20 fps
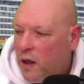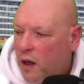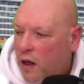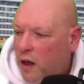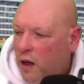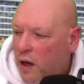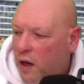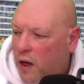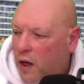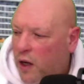
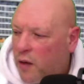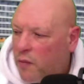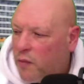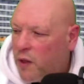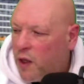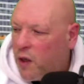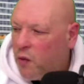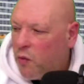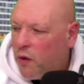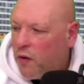
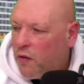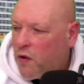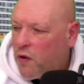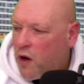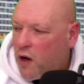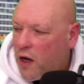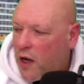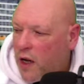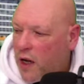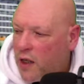Then we've
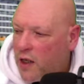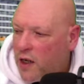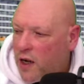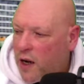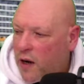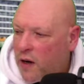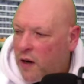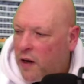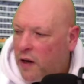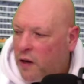got
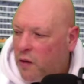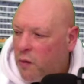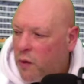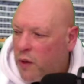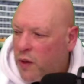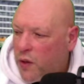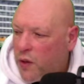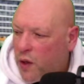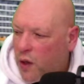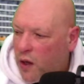Darian
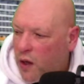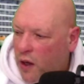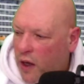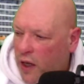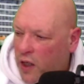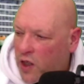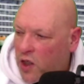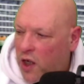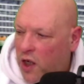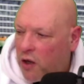with the
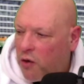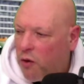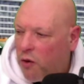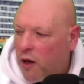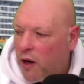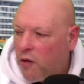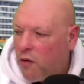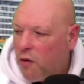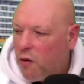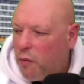hashtag
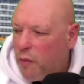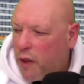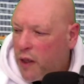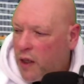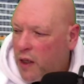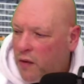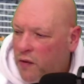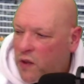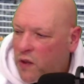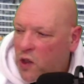creator on
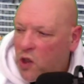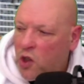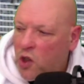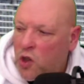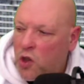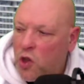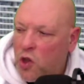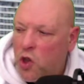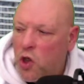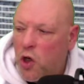Magnificent
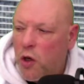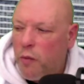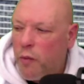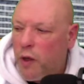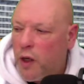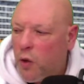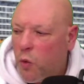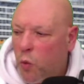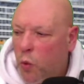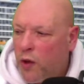
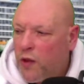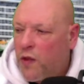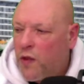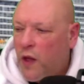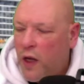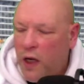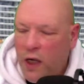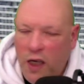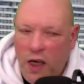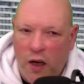Germany
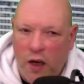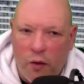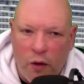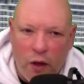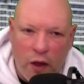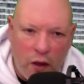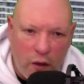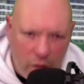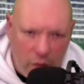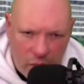with
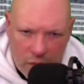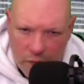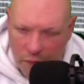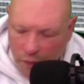Darian,